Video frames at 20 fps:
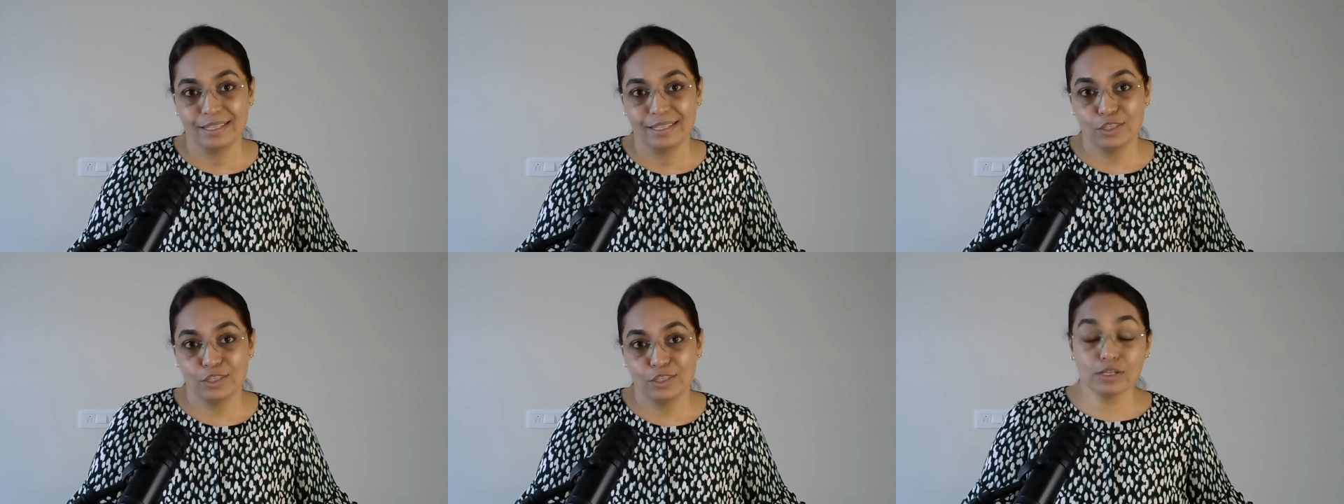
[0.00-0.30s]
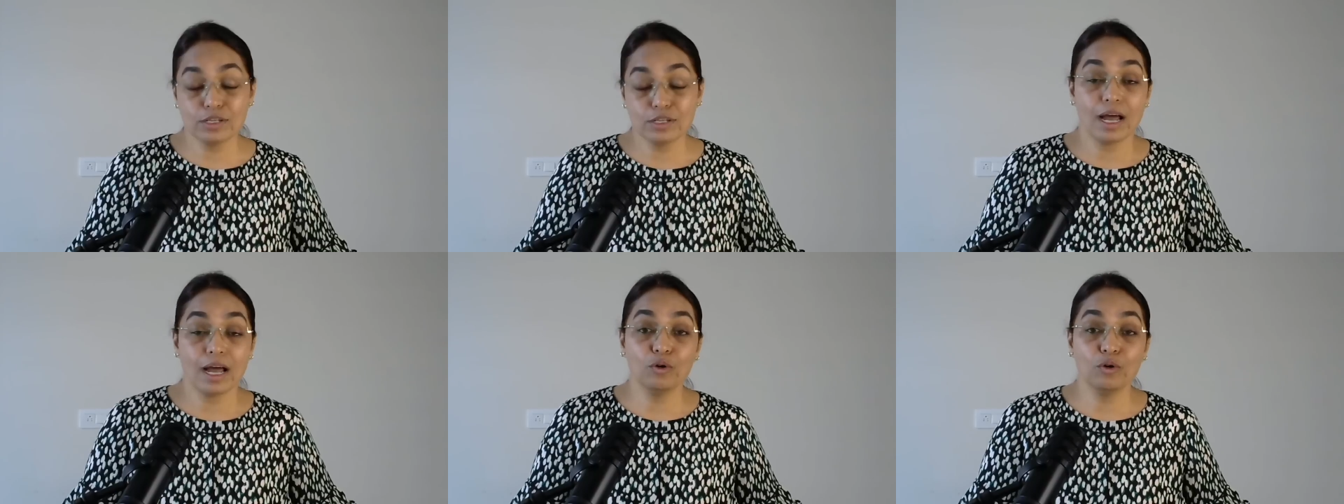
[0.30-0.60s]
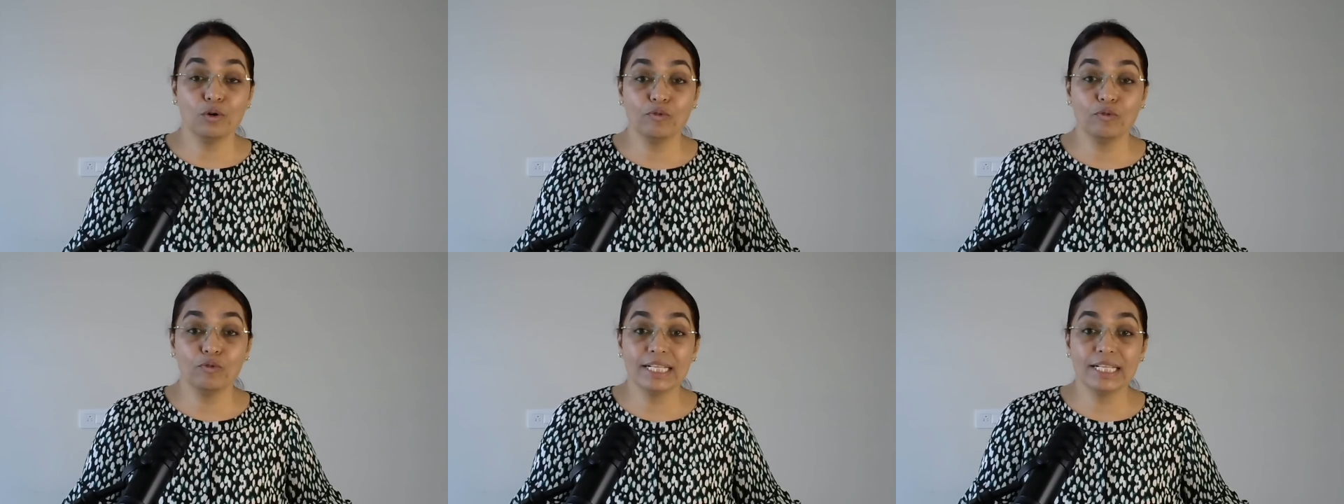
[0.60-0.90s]
So
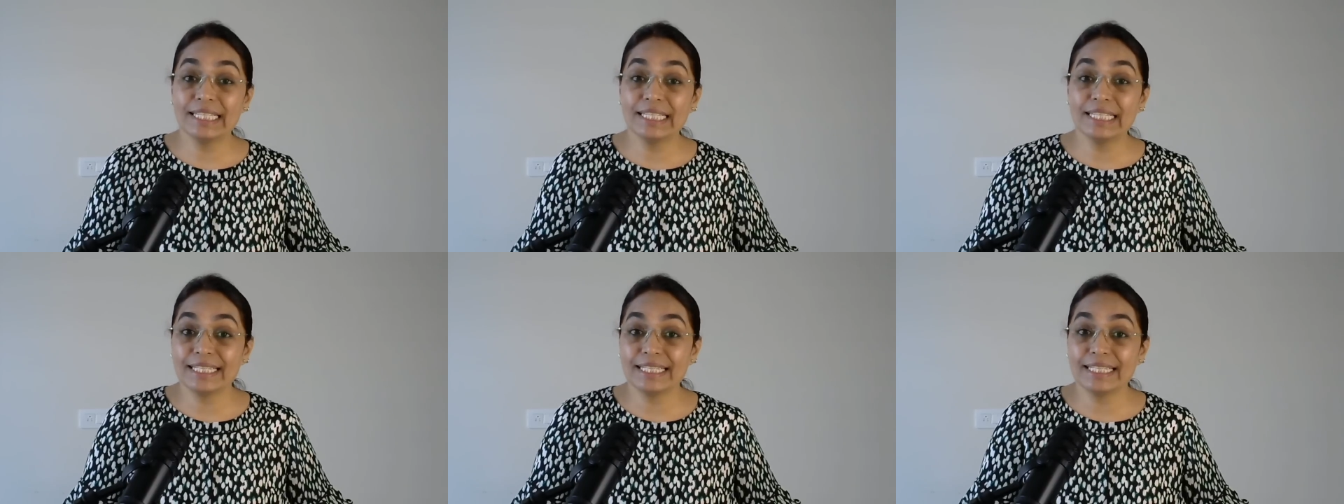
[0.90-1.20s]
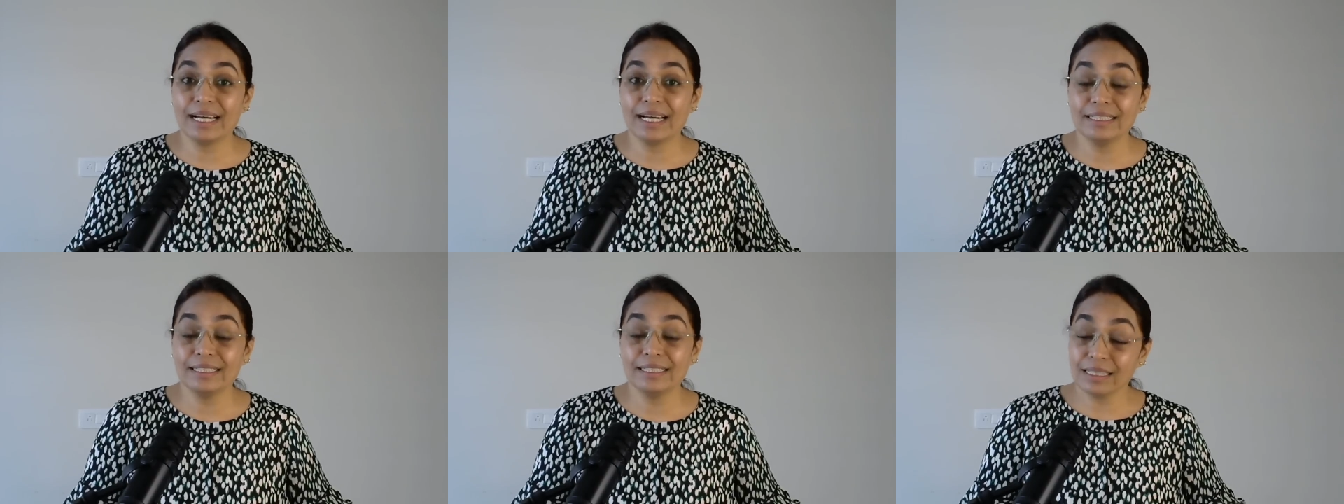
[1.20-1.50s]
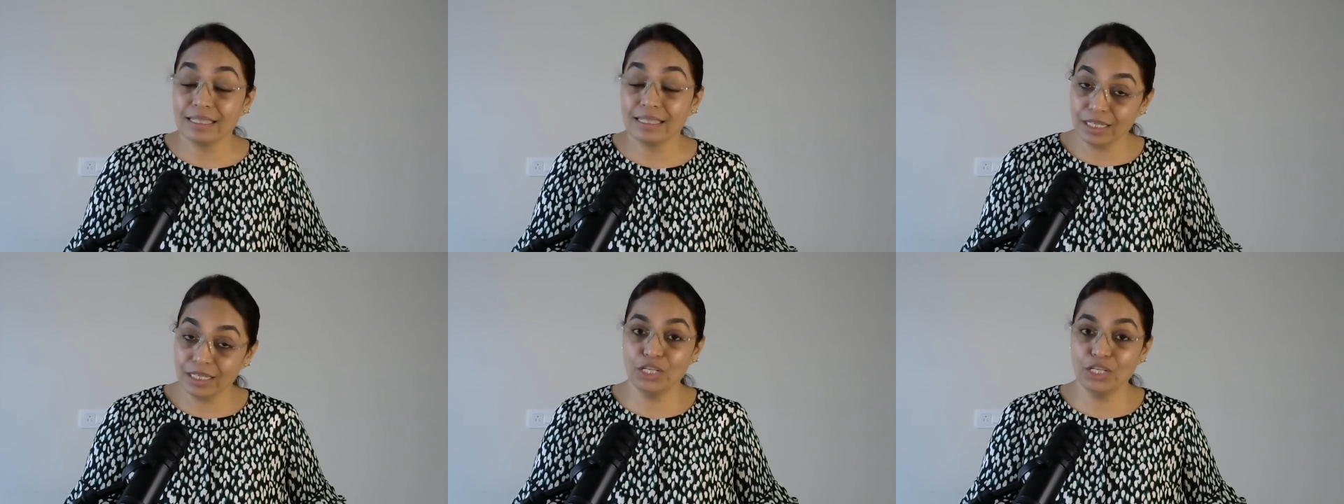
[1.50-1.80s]
Rahu will start
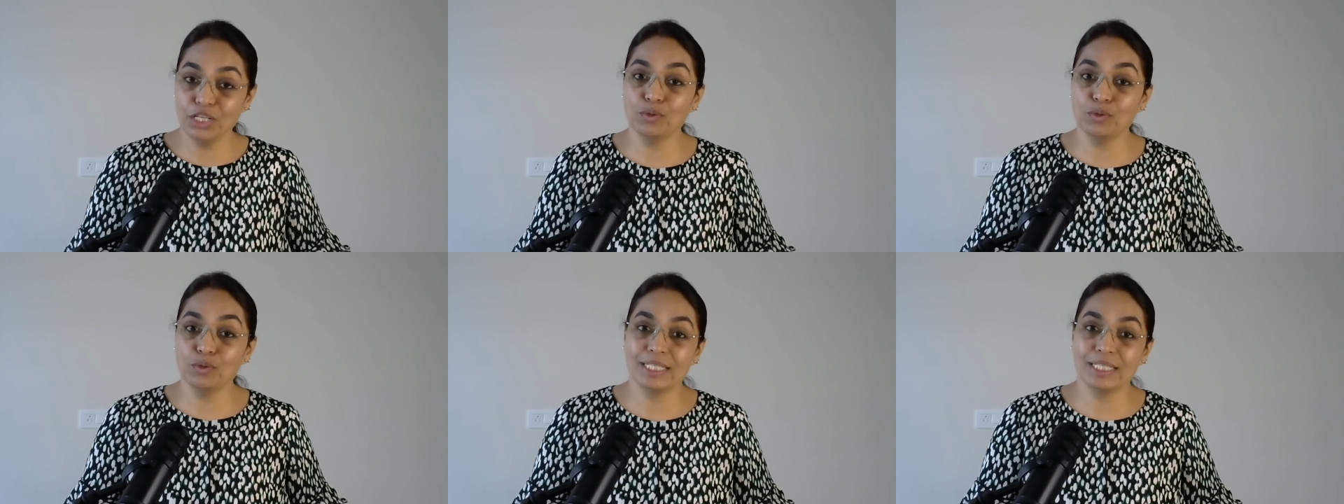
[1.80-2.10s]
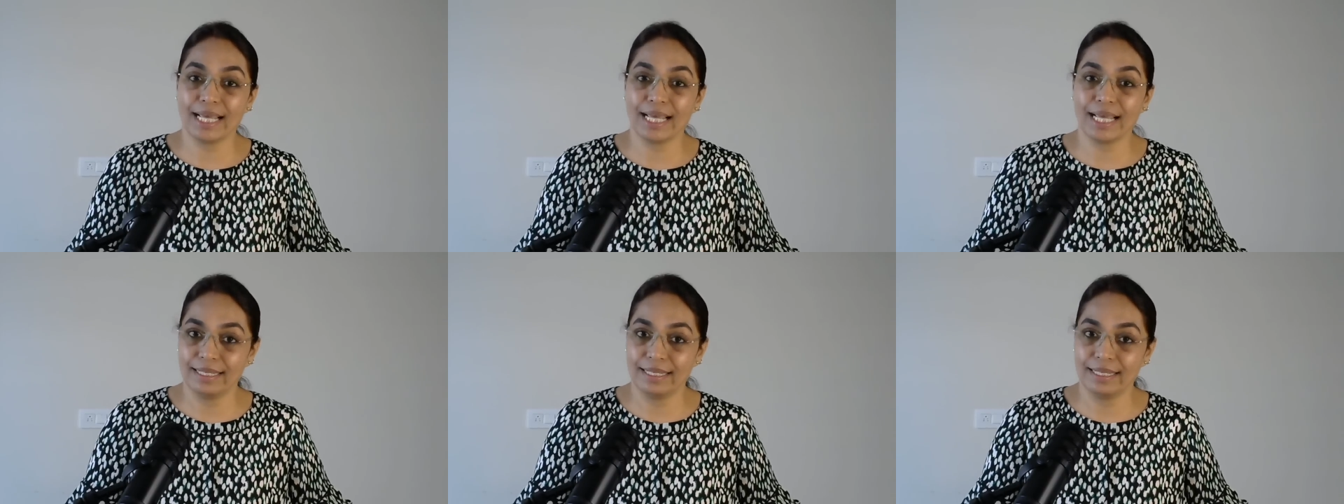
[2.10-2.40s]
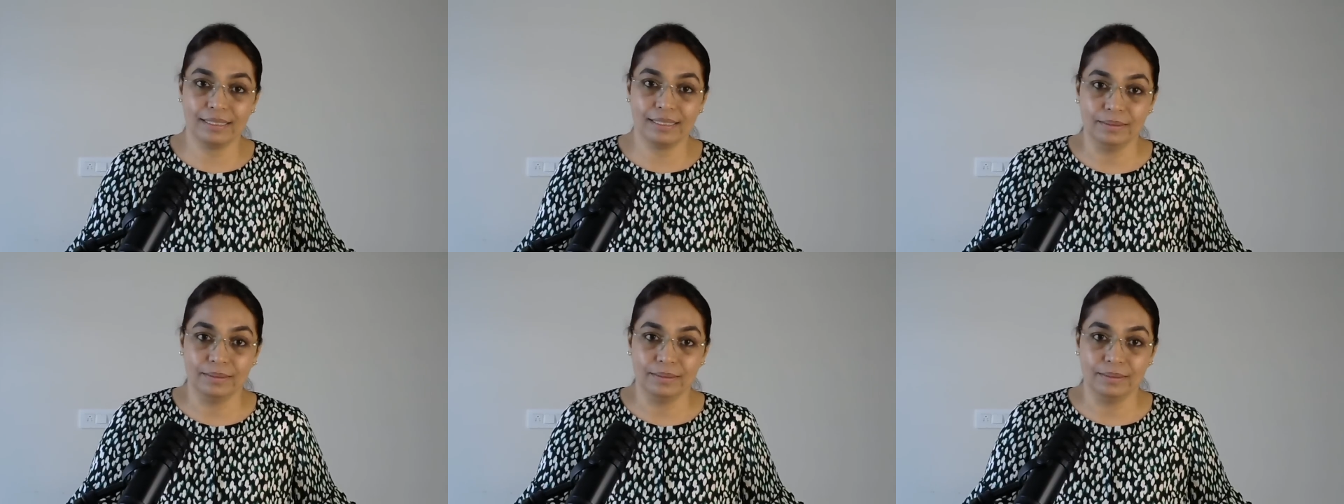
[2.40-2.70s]
a new
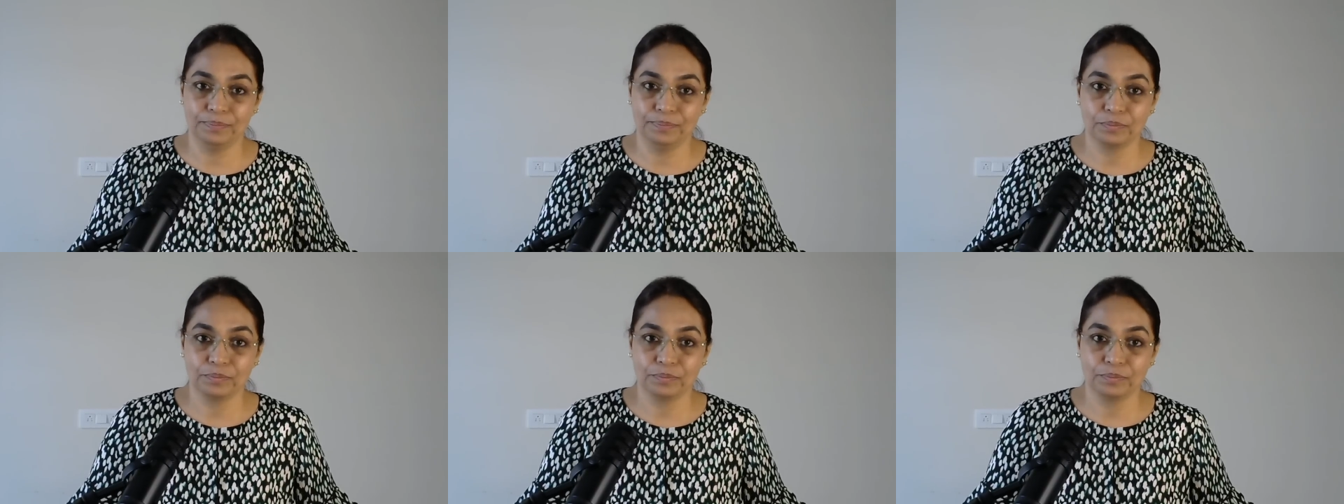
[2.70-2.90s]
cycle,